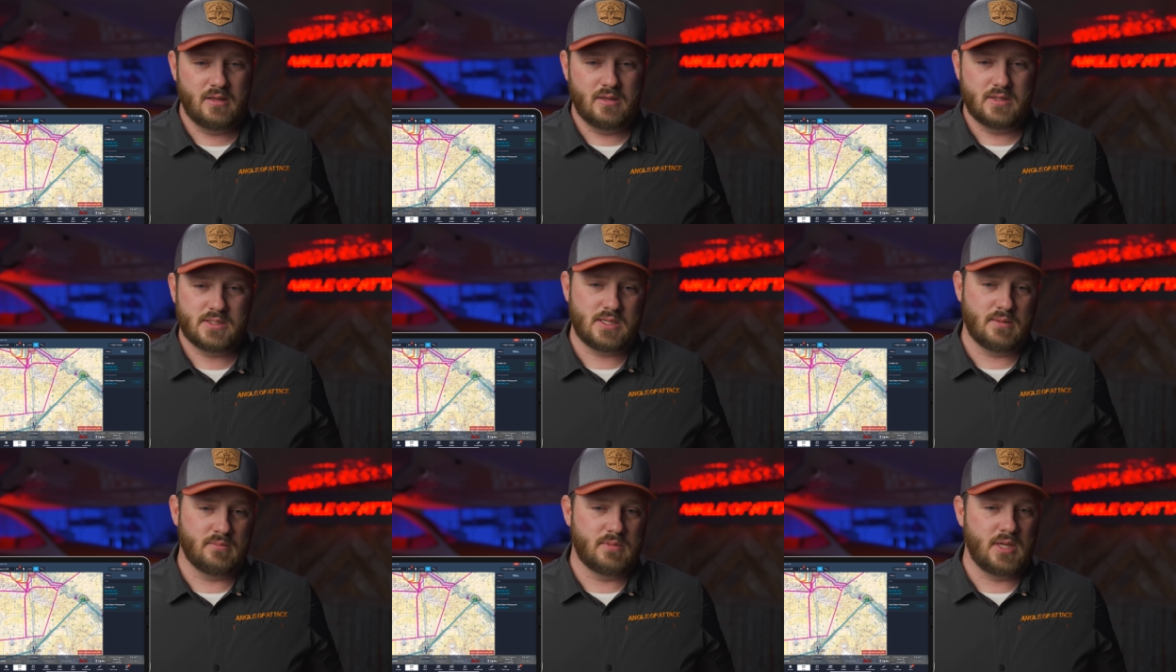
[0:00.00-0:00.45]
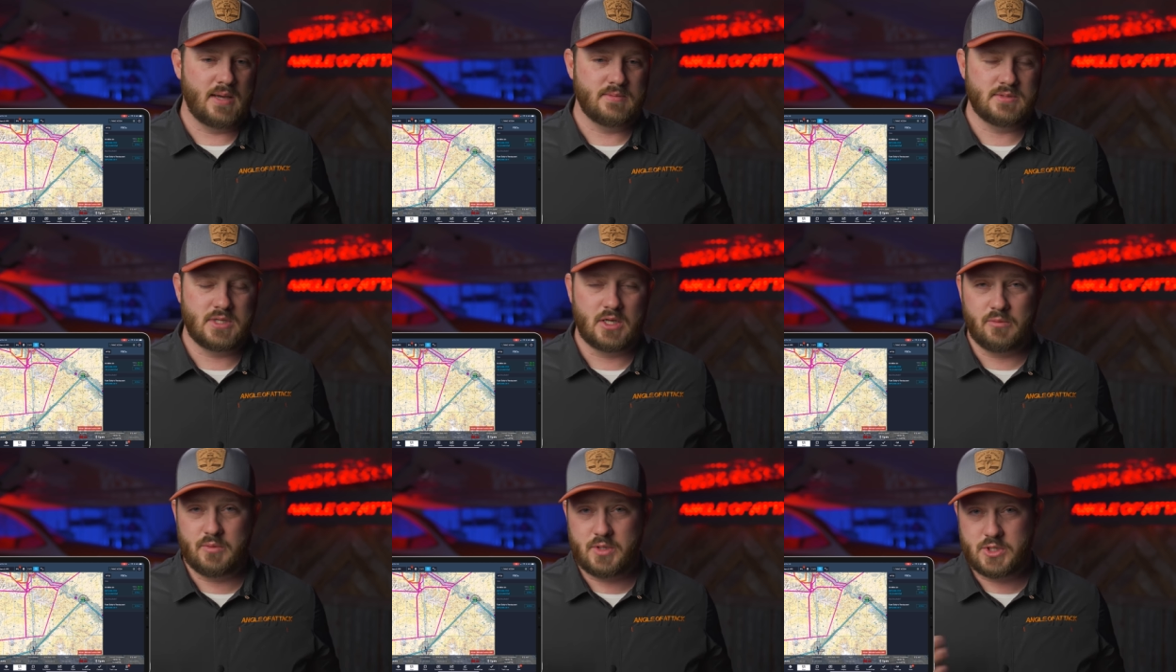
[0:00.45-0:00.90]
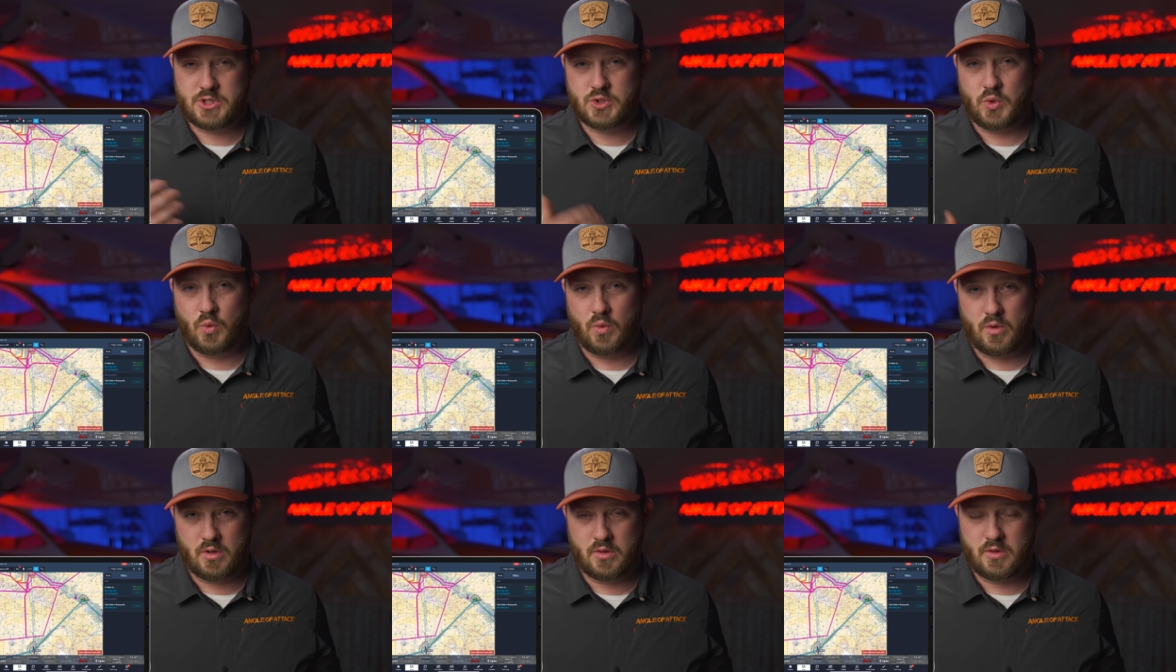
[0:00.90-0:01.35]
Sometimes that'll be
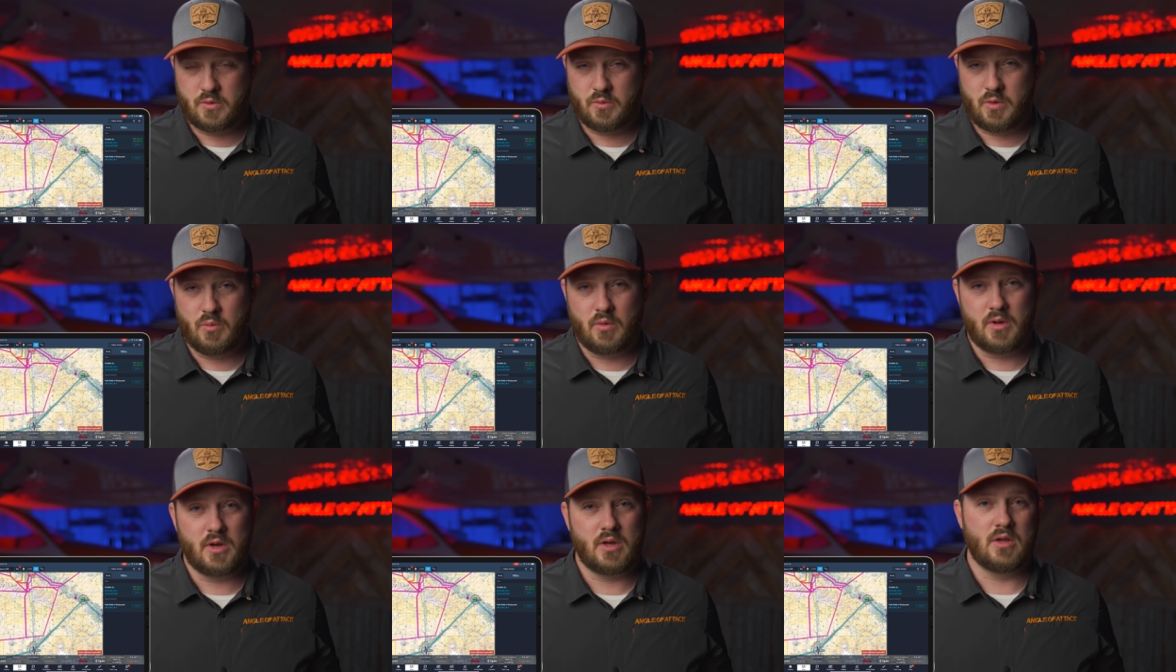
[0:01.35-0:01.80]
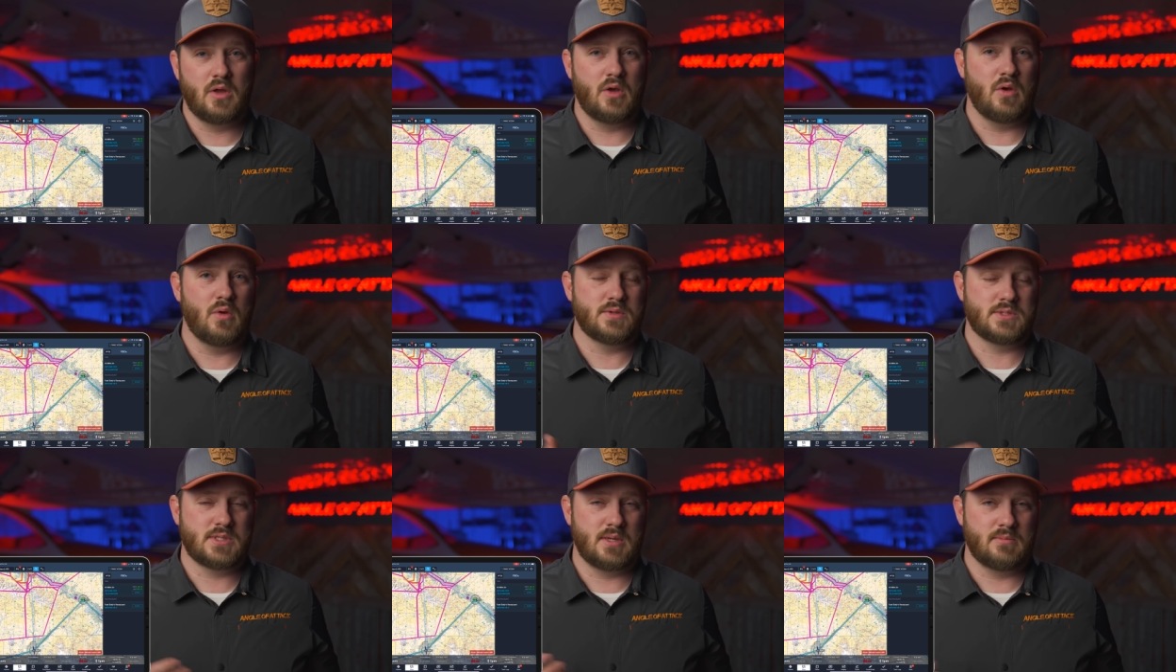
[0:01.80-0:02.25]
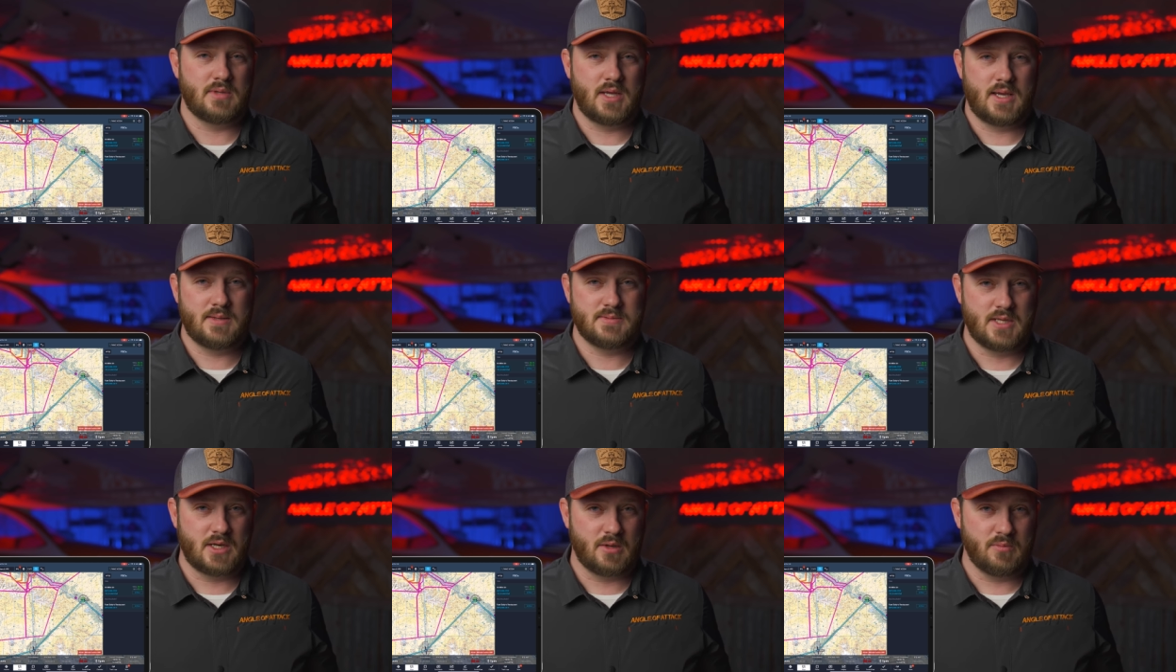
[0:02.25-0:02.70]
shorter than we want to go, and
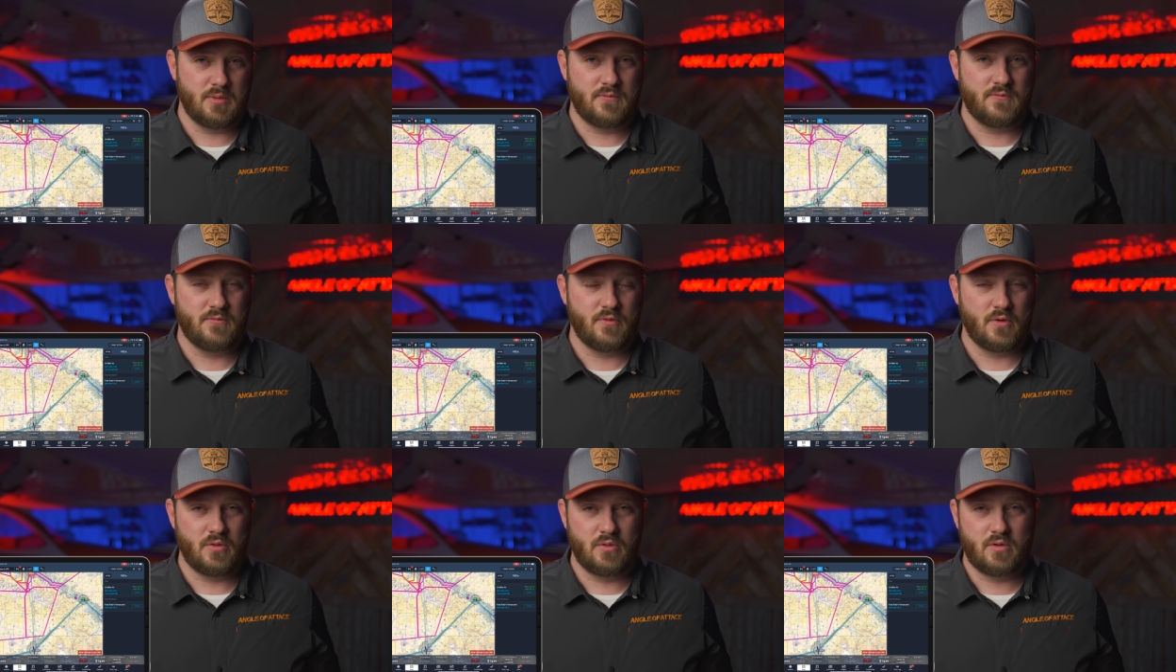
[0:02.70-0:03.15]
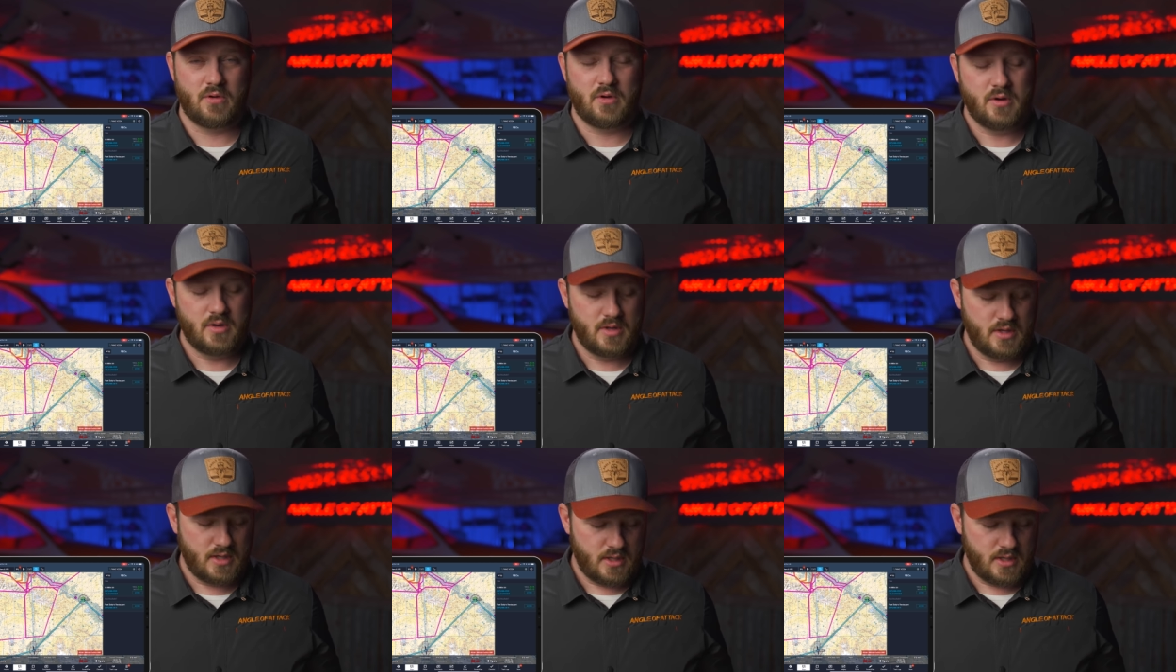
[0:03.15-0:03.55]
sometimes that'll be further.